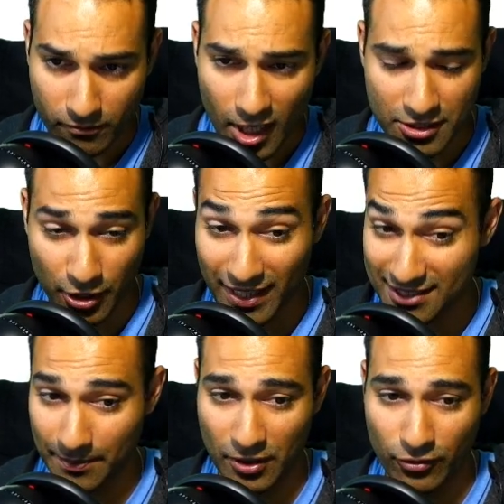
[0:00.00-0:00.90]
So that's
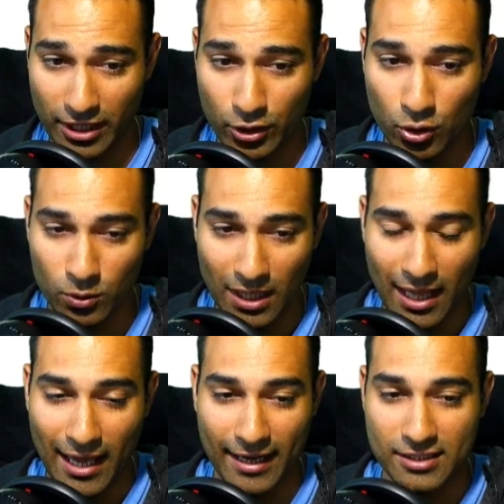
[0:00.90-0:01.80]
something really cool
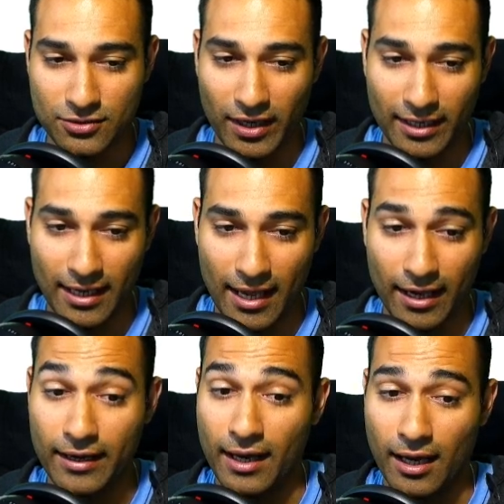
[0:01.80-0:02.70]
and exciting, and
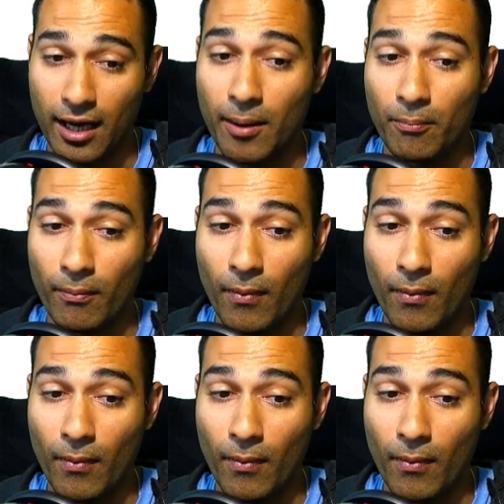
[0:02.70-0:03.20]
um,